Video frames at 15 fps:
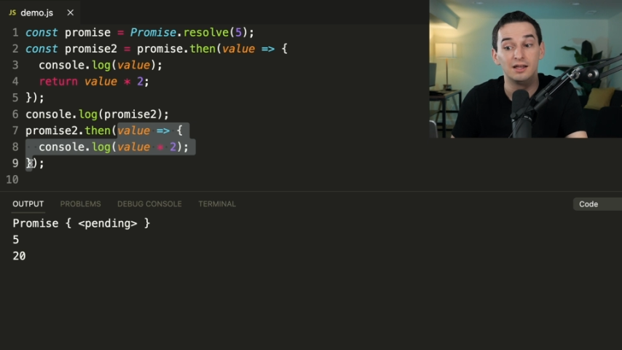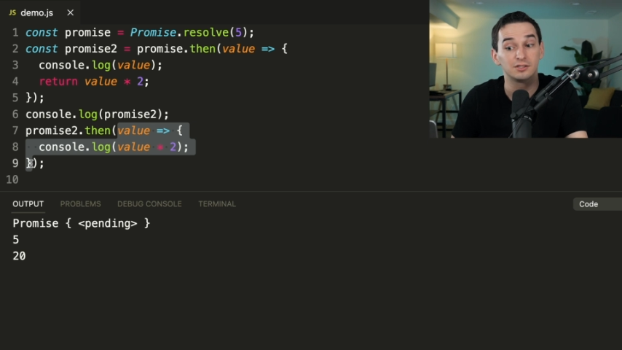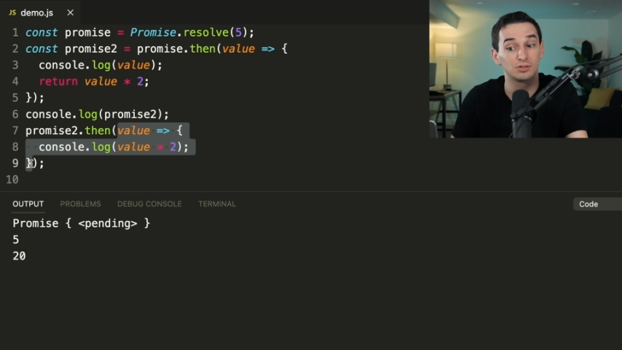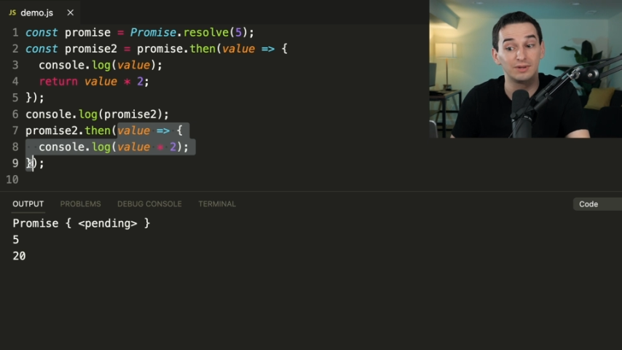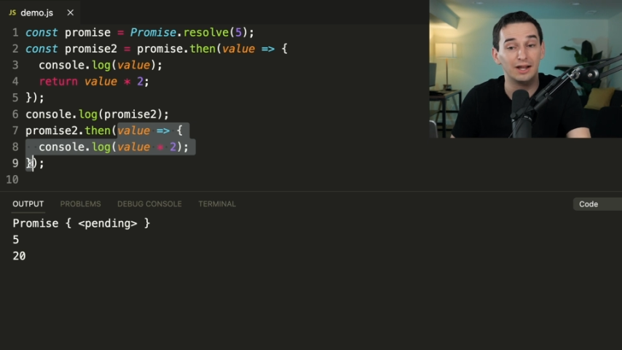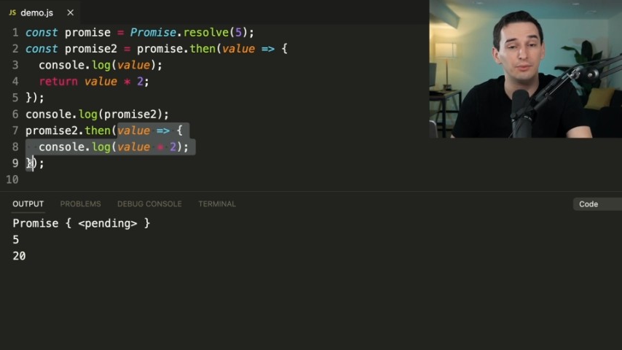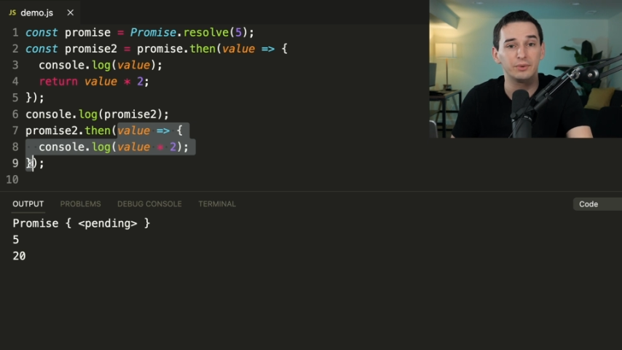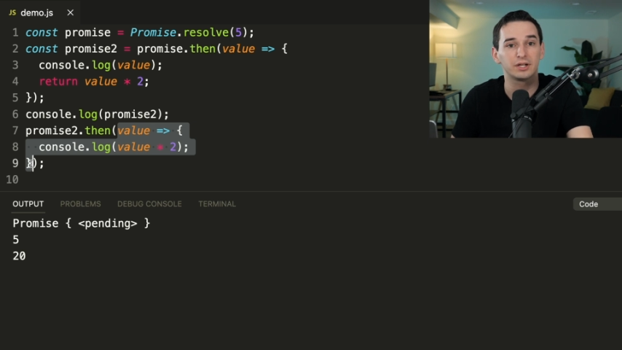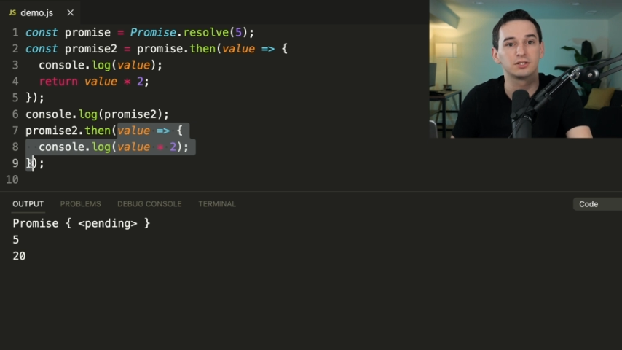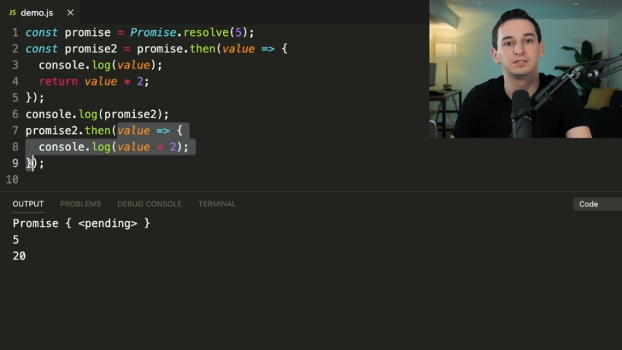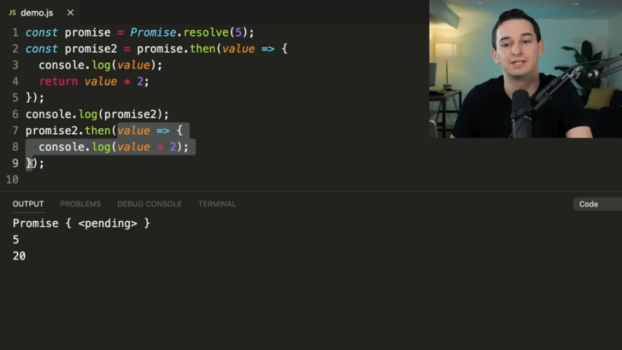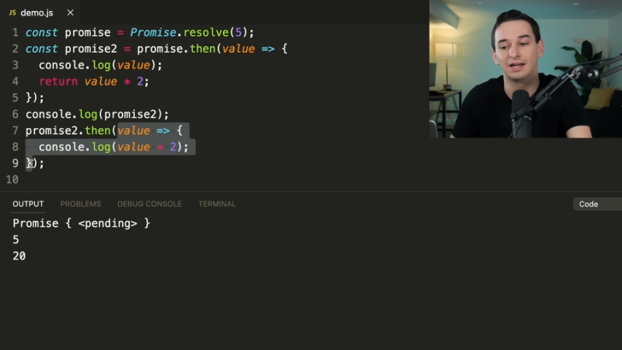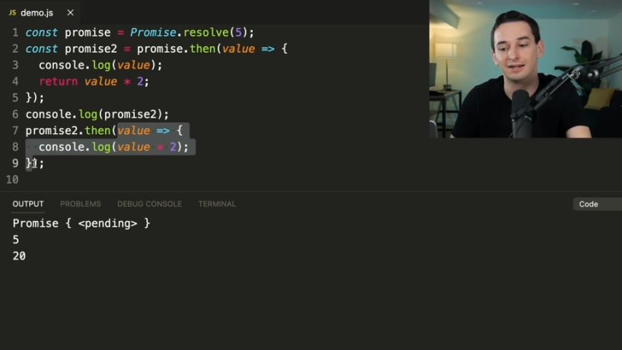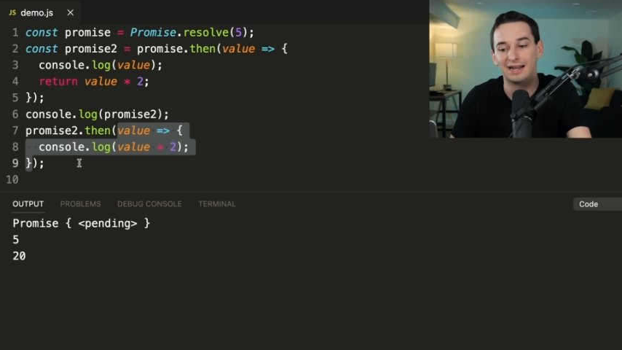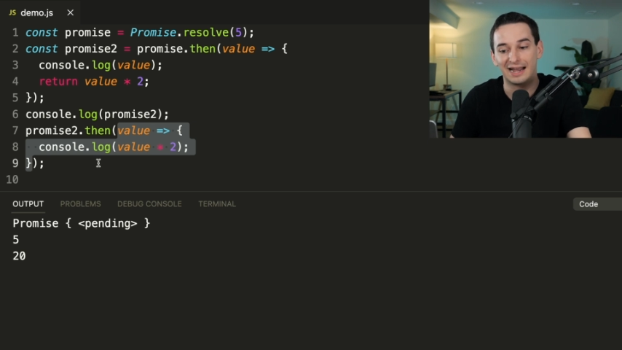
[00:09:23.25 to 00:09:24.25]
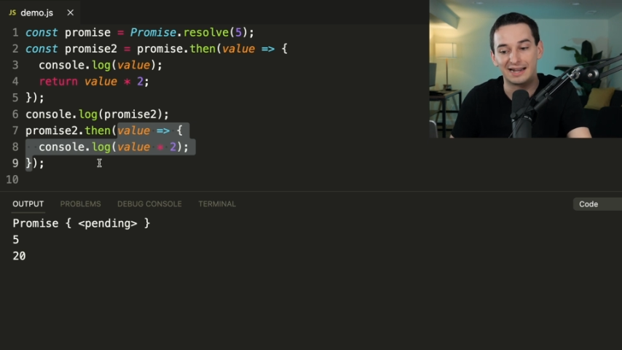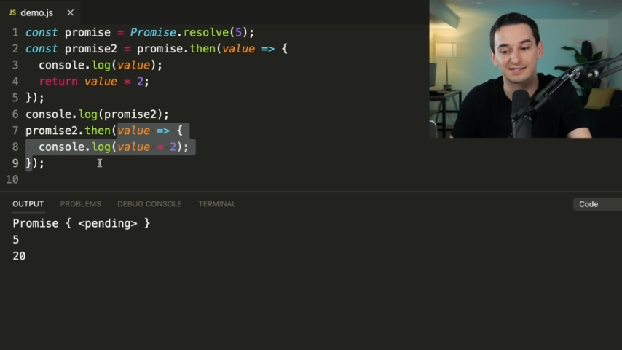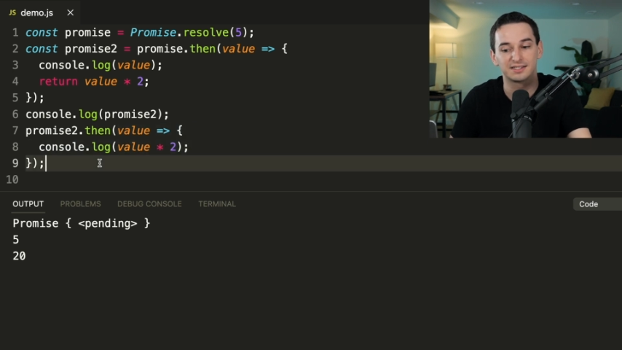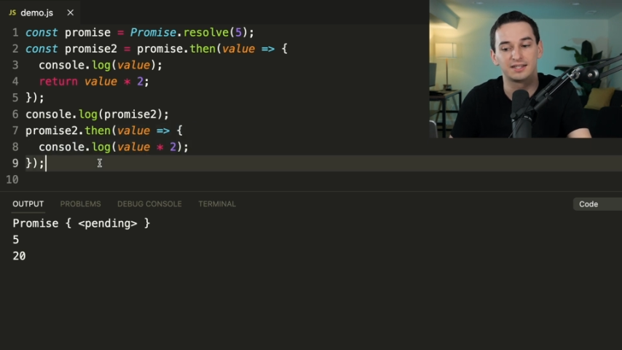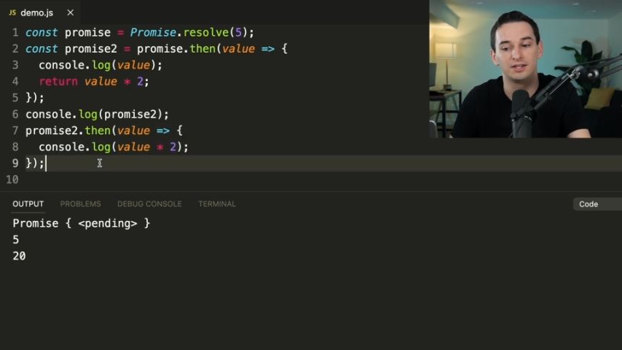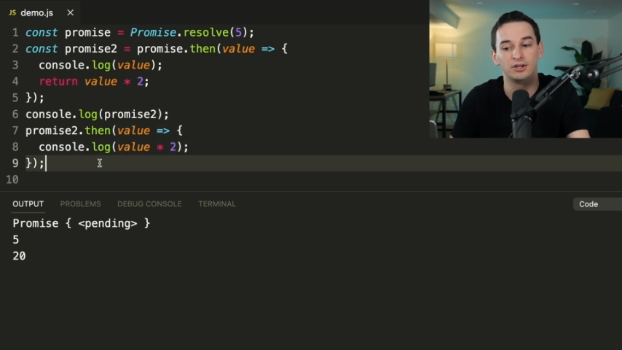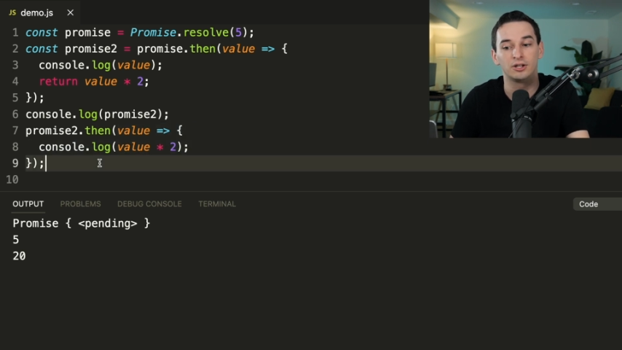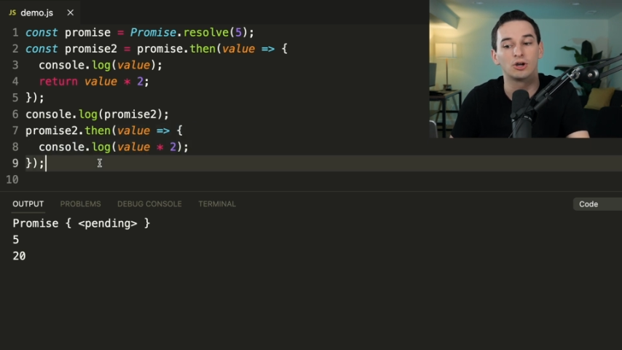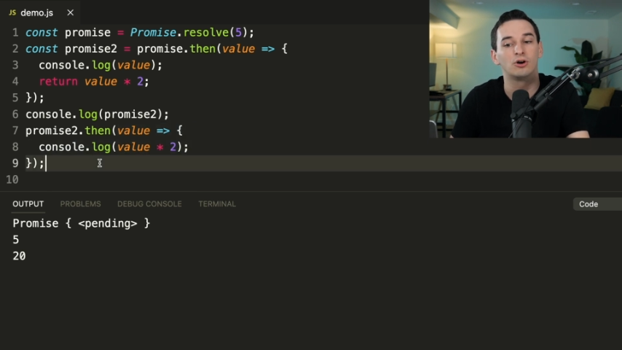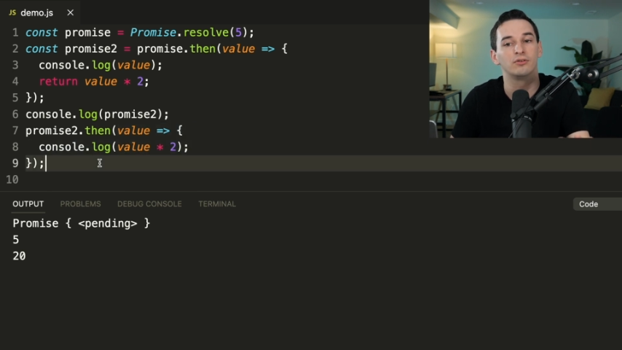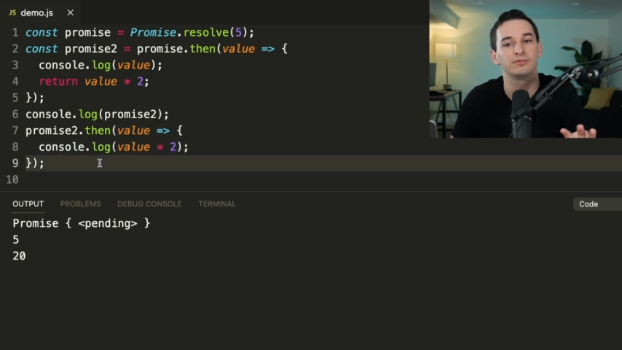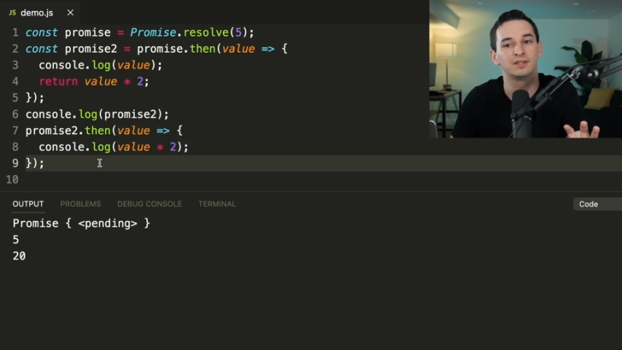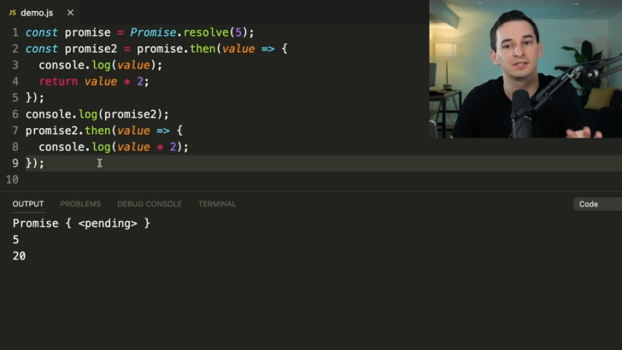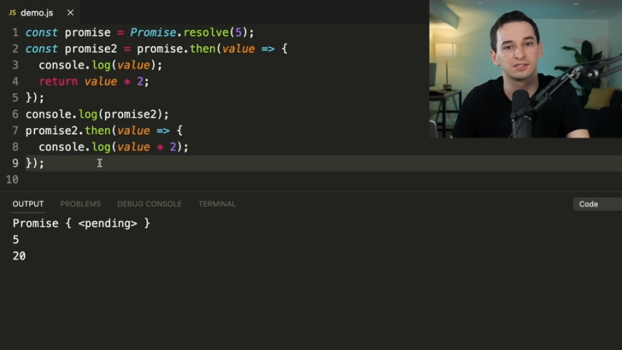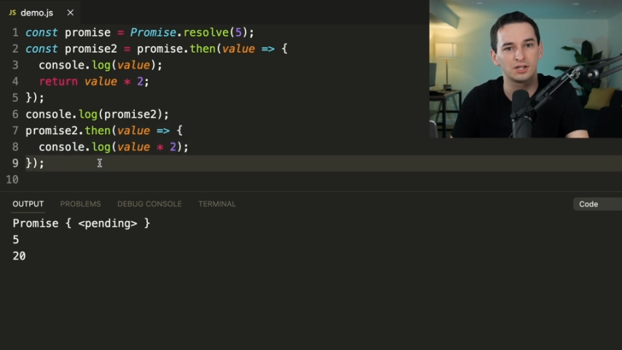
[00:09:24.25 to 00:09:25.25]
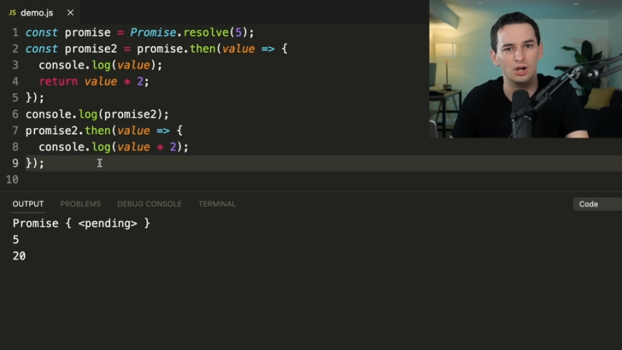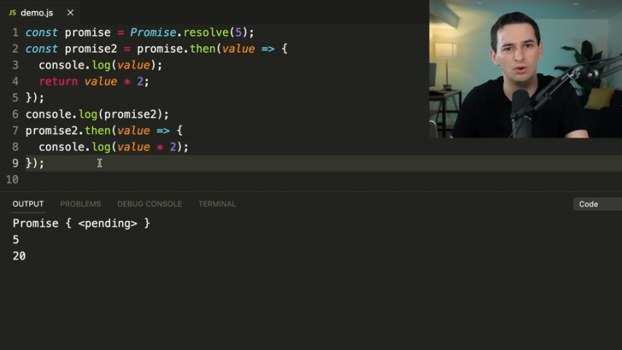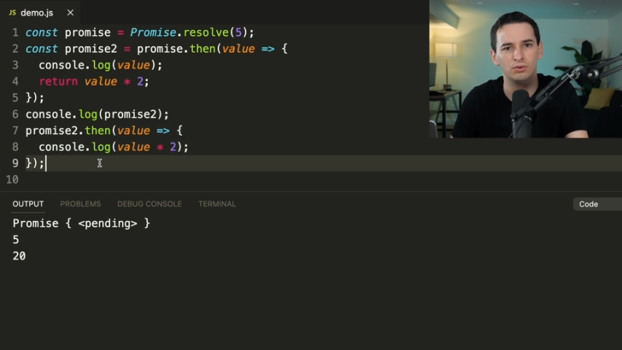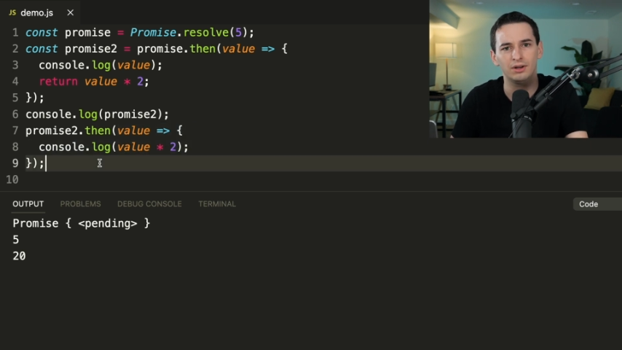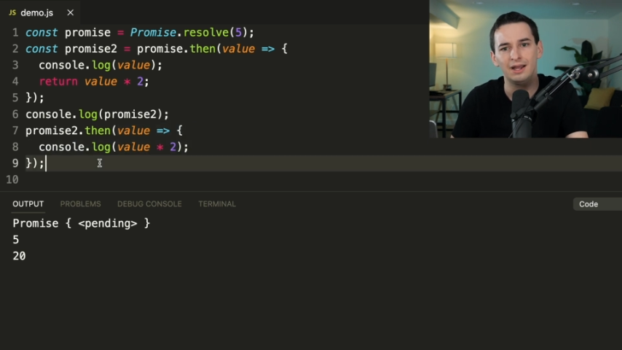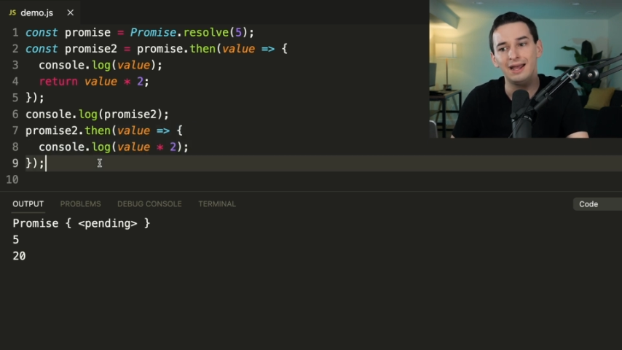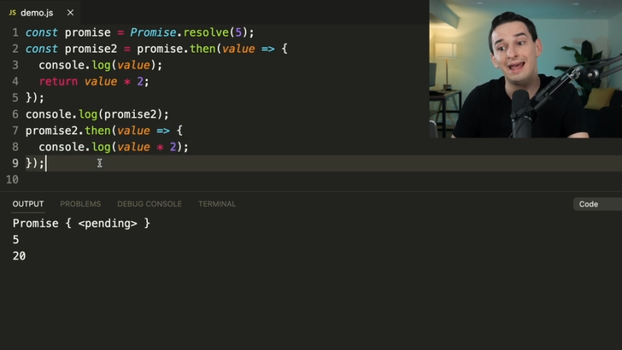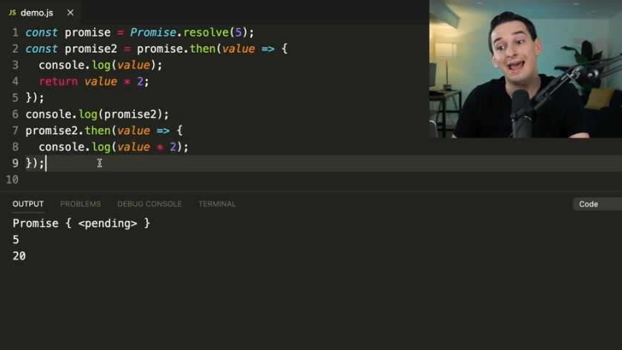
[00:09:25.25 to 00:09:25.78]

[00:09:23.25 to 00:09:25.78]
So now we are done executing all of this code,